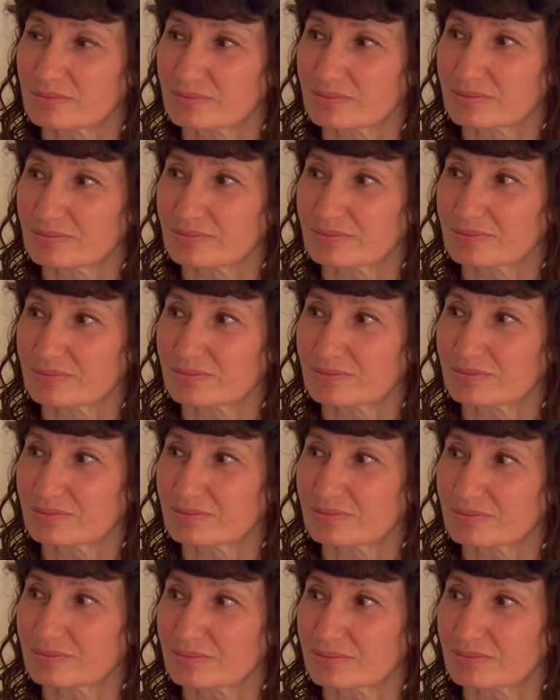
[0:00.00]

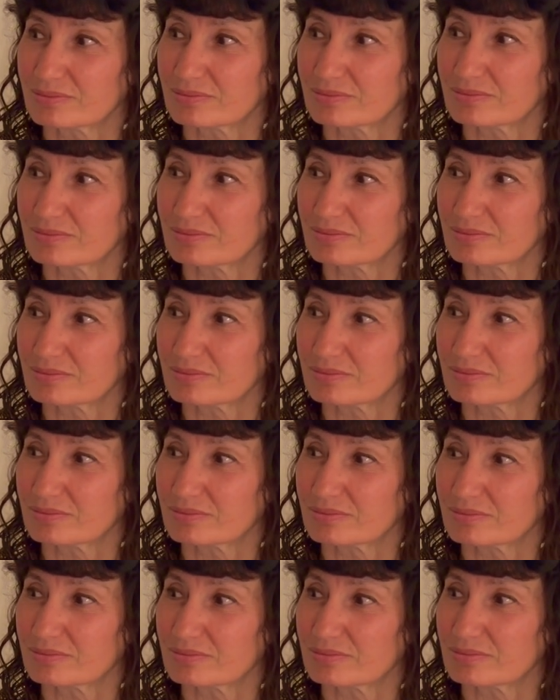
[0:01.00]

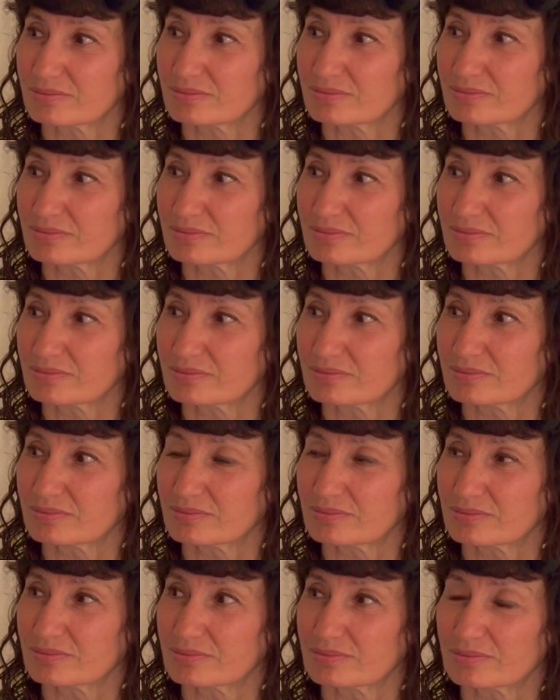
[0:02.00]

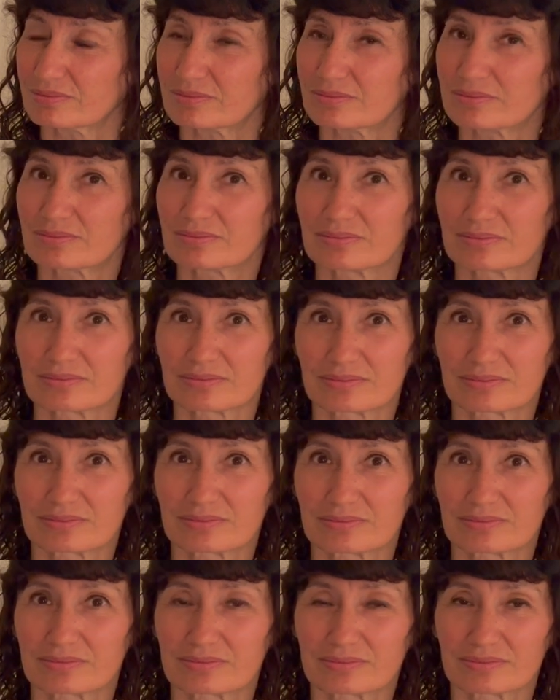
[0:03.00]

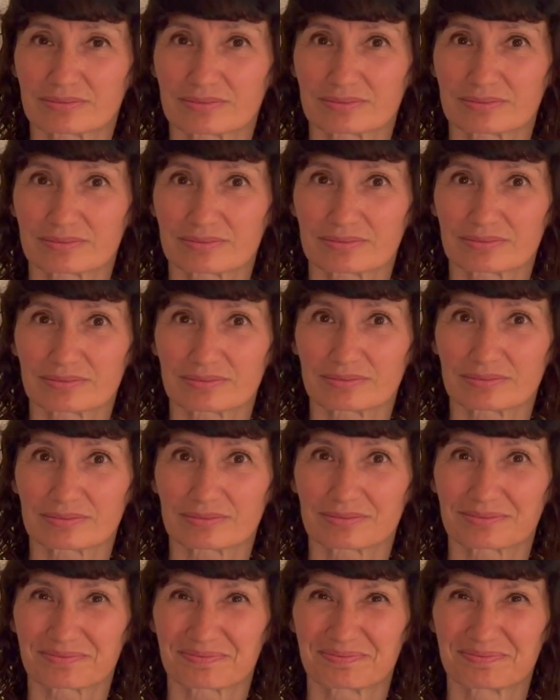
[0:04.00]

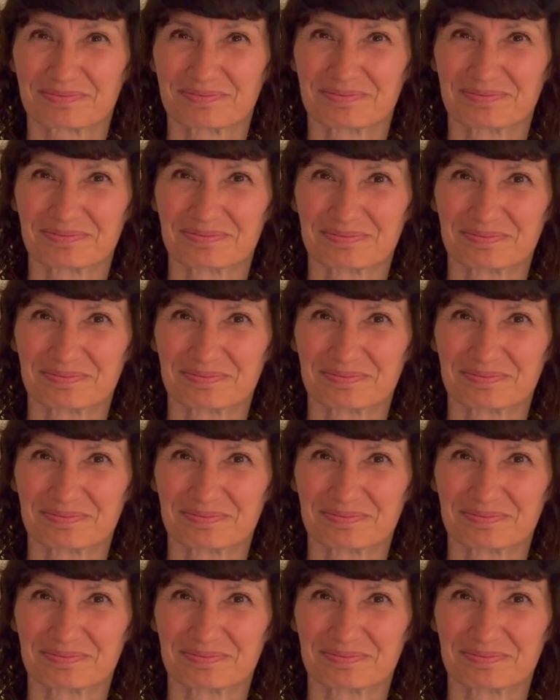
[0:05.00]
(silent)